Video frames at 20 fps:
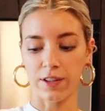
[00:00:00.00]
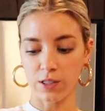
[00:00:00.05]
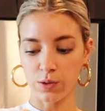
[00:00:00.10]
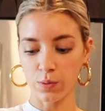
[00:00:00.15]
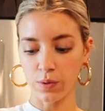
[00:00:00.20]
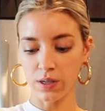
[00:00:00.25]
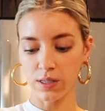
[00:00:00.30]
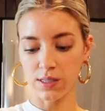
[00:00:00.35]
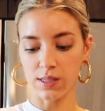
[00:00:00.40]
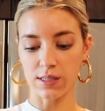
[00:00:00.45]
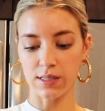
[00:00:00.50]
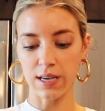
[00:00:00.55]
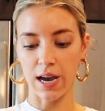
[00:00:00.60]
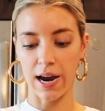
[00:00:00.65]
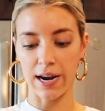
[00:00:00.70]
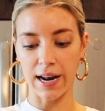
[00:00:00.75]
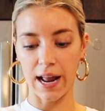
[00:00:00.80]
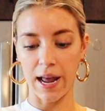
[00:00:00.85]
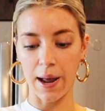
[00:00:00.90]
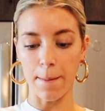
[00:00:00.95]
This one is a
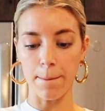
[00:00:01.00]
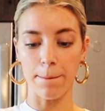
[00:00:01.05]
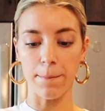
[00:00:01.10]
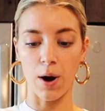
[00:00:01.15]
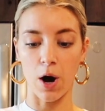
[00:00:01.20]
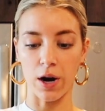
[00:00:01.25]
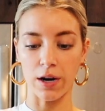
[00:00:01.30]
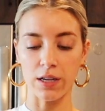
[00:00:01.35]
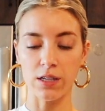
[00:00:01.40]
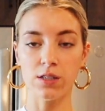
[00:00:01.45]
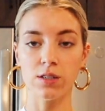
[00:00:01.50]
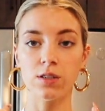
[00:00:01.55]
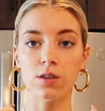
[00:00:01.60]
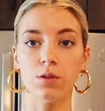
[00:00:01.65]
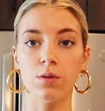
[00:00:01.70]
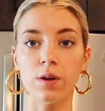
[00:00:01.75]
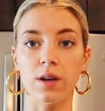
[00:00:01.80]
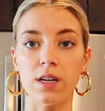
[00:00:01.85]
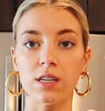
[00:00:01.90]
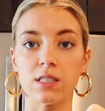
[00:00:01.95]
tie-dye
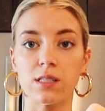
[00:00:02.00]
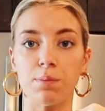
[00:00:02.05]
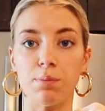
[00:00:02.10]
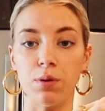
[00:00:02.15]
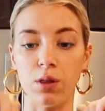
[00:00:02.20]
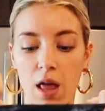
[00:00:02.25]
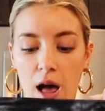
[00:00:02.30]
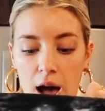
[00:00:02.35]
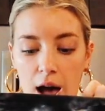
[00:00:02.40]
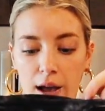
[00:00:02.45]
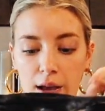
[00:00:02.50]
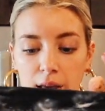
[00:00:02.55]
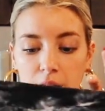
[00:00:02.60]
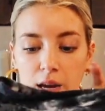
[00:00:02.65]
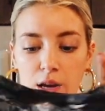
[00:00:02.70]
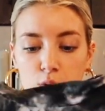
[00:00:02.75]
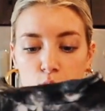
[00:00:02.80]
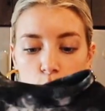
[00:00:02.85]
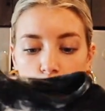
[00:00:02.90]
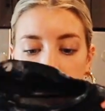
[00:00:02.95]
bodysuit and it's black
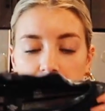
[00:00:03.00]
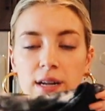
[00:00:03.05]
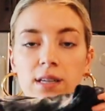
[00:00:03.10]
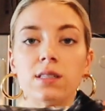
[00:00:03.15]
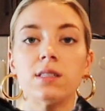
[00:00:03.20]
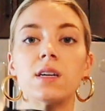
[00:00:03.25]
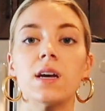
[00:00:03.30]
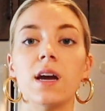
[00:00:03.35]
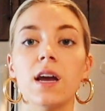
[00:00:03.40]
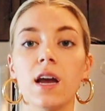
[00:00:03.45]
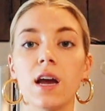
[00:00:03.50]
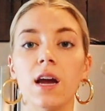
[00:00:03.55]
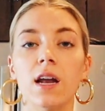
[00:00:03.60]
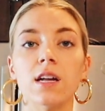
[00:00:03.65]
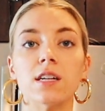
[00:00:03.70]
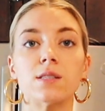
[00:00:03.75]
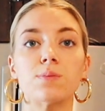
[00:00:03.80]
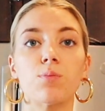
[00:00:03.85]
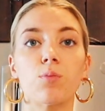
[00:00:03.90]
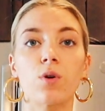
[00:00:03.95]
and white and
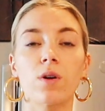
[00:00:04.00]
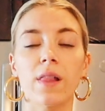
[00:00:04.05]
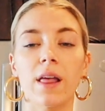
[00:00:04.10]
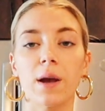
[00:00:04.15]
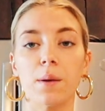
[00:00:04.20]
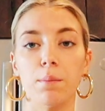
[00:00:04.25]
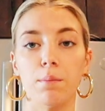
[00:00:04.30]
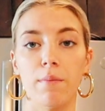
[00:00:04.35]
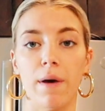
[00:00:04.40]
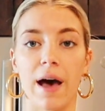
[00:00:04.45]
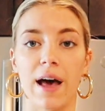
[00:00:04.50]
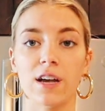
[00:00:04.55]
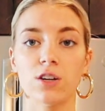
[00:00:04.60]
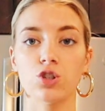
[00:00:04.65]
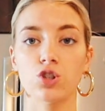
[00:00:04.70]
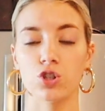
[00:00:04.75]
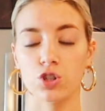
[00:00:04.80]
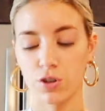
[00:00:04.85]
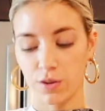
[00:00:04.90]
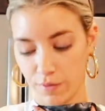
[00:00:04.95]
it's more like
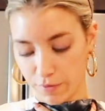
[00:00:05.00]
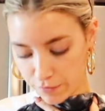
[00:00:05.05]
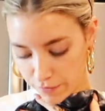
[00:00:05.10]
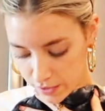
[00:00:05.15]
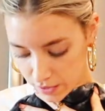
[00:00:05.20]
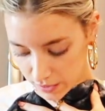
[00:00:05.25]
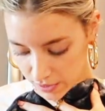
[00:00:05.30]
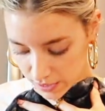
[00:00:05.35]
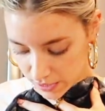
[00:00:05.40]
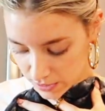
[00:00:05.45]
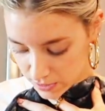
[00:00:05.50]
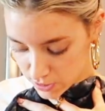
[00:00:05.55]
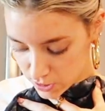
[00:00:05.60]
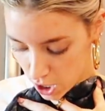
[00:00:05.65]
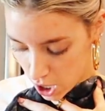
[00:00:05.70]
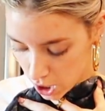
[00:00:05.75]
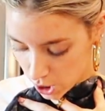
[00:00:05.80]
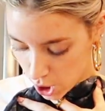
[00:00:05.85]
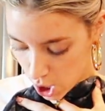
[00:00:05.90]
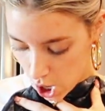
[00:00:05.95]
mesh feeling. It's
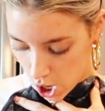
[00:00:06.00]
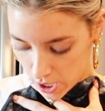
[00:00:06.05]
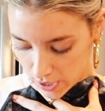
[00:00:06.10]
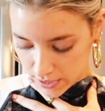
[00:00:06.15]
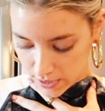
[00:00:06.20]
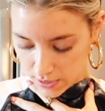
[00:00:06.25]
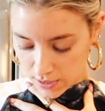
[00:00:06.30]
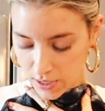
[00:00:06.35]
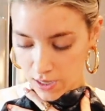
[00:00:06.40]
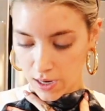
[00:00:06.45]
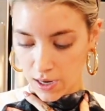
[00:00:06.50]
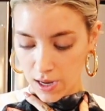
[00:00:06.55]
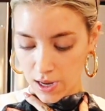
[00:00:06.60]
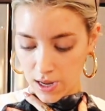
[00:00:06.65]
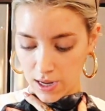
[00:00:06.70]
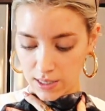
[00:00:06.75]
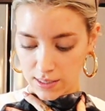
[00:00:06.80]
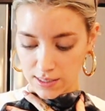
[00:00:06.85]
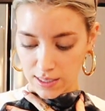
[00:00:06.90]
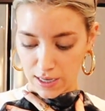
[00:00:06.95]
not cotton.
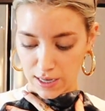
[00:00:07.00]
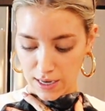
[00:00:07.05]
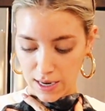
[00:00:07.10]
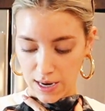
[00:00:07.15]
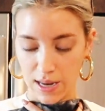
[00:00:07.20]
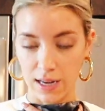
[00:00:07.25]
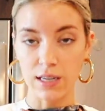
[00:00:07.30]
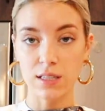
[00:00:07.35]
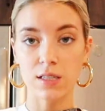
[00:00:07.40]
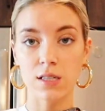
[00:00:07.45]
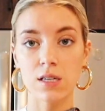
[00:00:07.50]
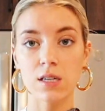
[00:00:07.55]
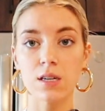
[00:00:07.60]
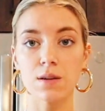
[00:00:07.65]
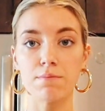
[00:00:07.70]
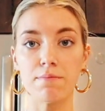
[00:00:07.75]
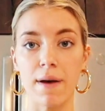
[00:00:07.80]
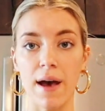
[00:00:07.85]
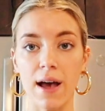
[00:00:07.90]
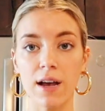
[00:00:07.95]
It's like knit,
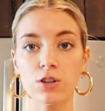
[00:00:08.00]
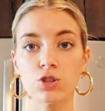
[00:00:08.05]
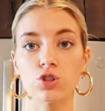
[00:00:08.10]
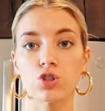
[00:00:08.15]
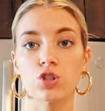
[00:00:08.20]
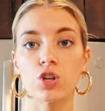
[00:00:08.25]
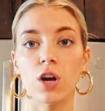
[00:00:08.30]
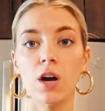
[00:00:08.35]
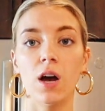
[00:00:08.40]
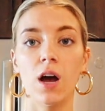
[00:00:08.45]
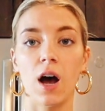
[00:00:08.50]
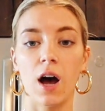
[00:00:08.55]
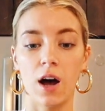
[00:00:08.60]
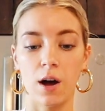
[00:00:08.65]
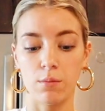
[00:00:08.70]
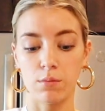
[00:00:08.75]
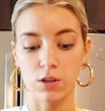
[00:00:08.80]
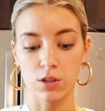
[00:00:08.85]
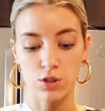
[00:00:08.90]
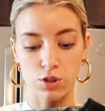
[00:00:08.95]
mesh.
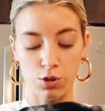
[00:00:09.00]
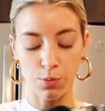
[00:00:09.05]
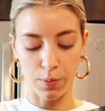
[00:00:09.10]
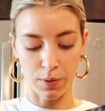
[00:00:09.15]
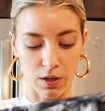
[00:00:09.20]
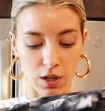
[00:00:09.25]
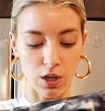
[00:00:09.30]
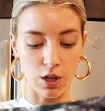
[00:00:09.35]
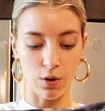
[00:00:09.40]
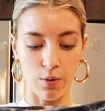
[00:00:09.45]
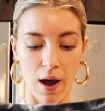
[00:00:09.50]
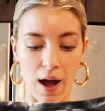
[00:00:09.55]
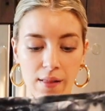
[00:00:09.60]
Um, super cute.